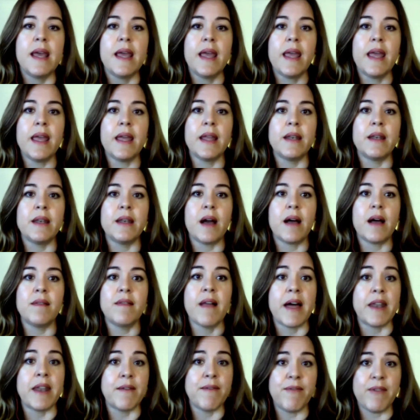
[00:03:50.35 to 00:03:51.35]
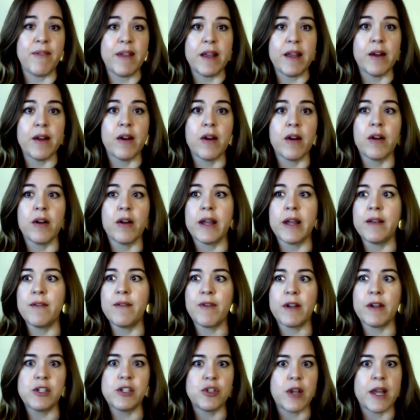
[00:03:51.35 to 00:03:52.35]
in a lot of fear and
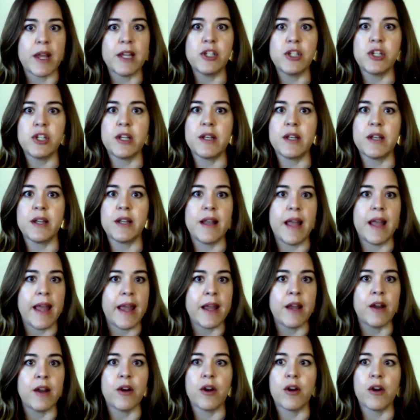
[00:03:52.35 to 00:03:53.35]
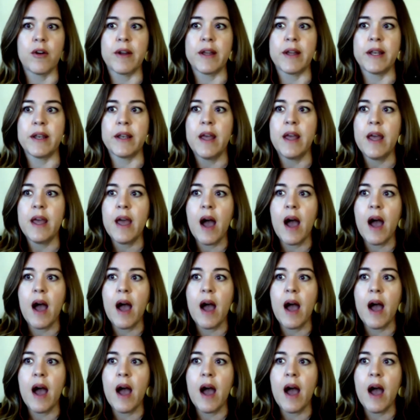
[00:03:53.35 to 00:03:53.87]
frustration and anger and